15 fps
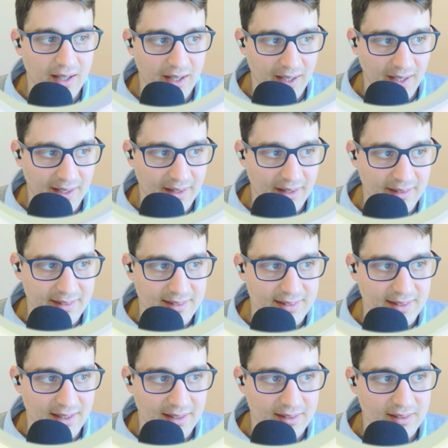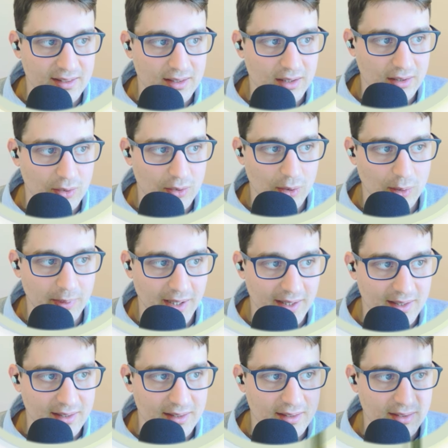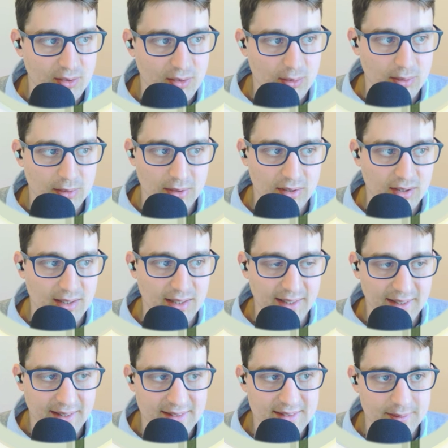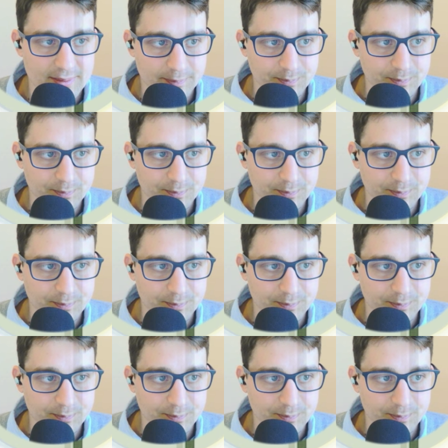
and then go back to the client.